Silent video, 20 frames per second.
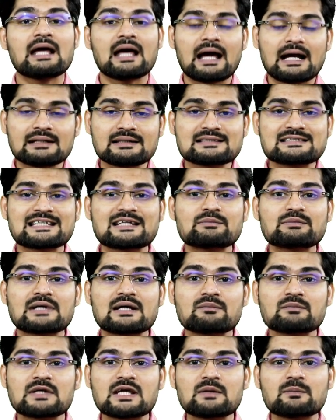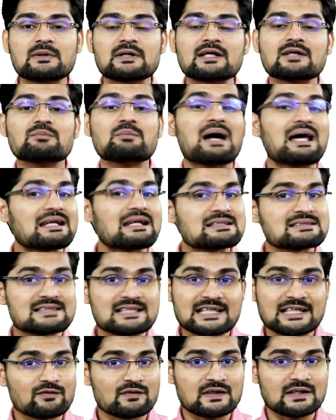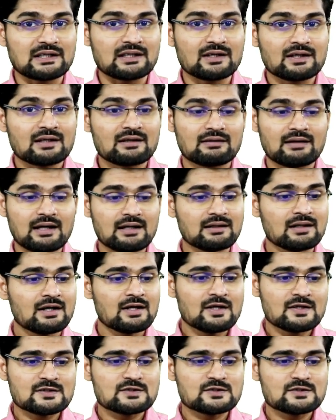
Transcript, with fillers: at the same time keeping in balance the equity, right?